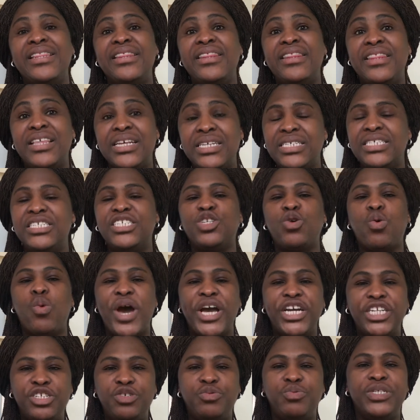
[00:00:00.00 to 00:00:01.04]
This is
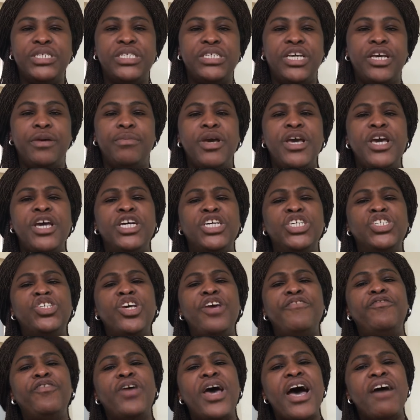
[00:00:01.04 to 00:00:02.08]
quite risky. So
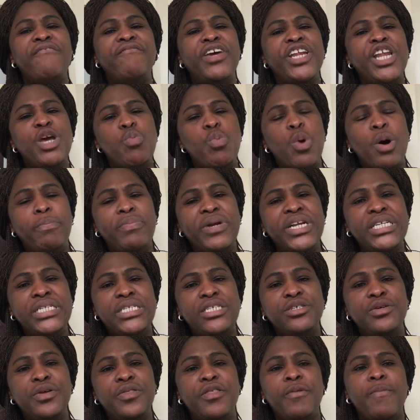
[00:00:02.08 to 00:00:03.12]
if you have any wobbly
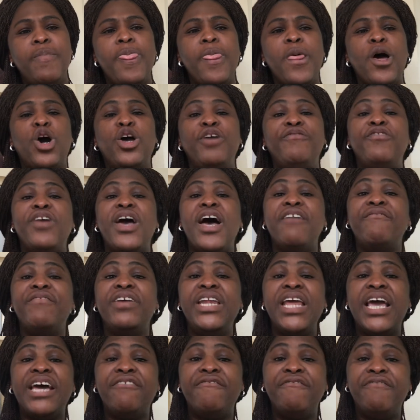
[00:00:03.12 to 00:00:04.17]
tooth or if you have
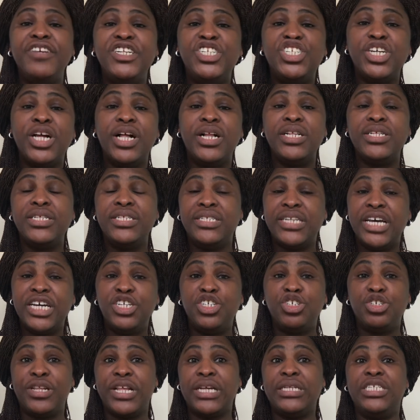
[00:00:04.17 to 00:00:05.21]
any artificial
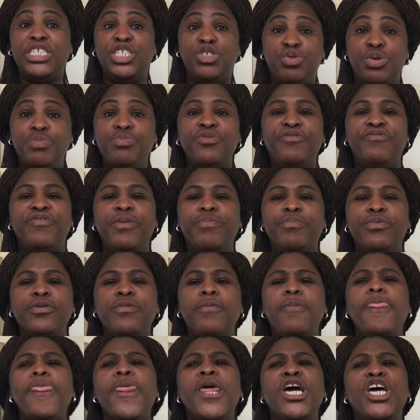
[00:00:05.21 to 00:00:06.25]
denture that is
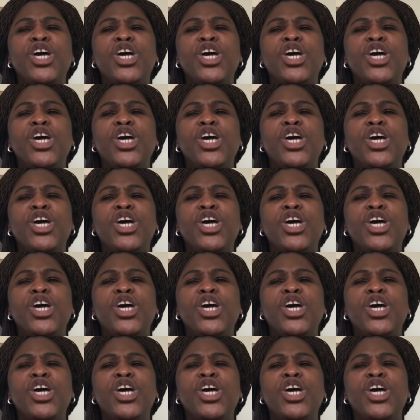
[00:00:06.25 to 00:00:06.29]
removable,